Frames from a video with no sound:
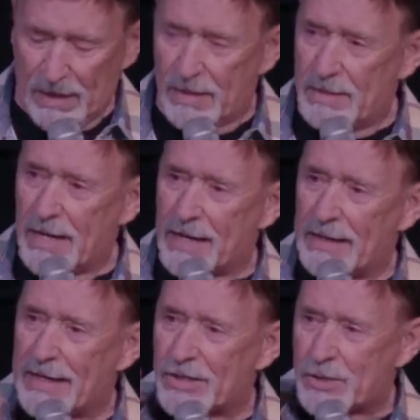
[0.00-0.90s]
Not a
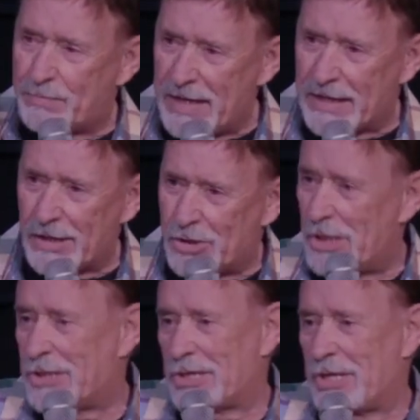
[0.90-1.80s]
lot of speaking.
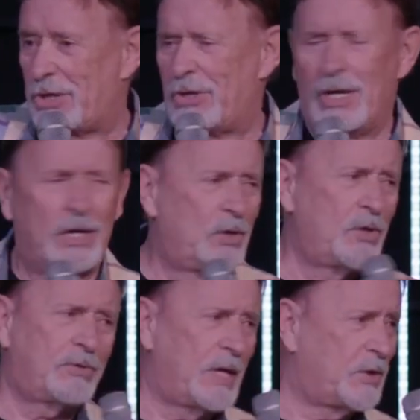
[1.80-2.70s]
Jesus said, you
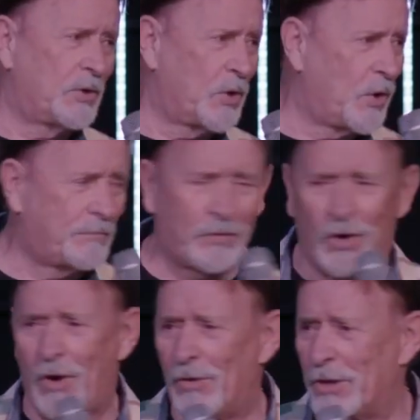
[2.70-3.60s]
think you're heard for
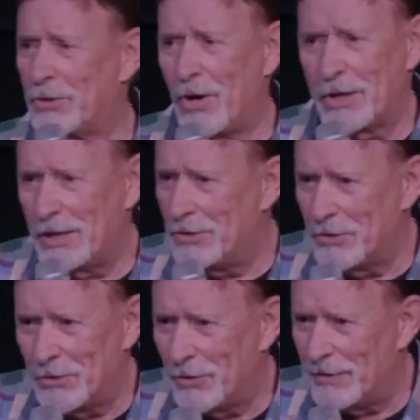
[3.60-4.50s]
all the talking you're
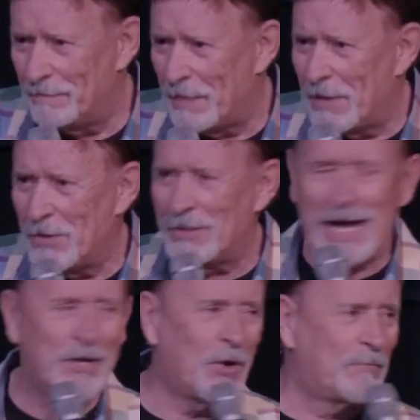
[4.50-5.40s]
doing. You're
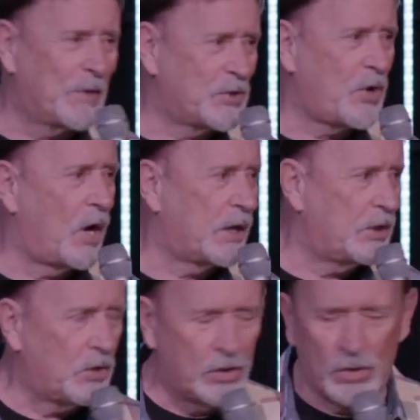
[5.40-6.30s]
not heard for the talking
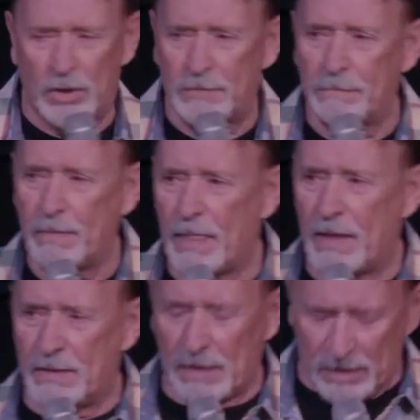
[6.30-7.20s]
you're doing.
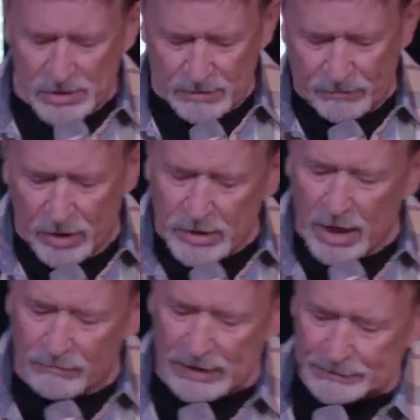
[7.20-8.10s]
Now, listen very
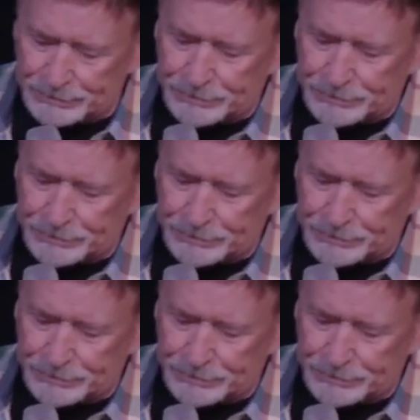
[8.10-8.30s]
carefully.